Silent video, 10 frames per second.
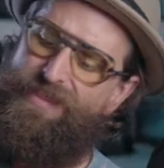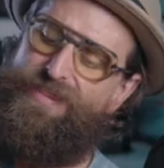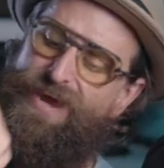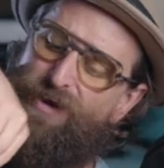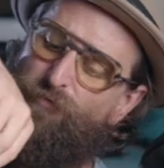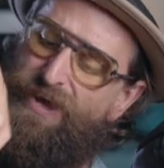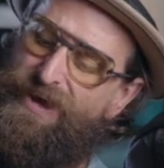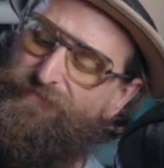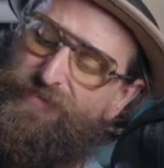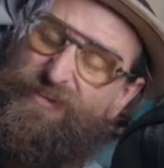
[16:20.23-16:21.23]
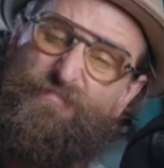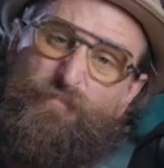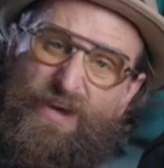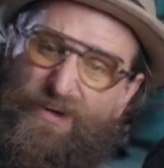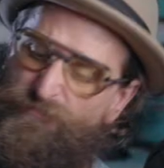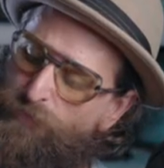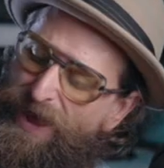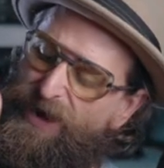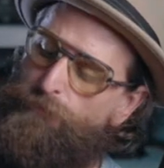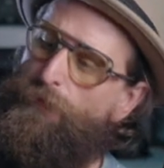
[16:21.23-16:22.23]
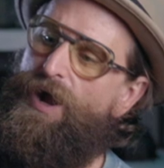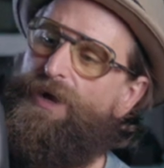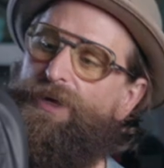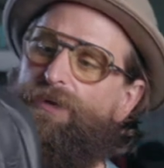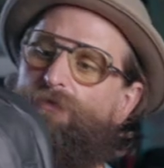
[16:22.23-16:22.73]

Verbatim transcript: And then we have this big back pocket,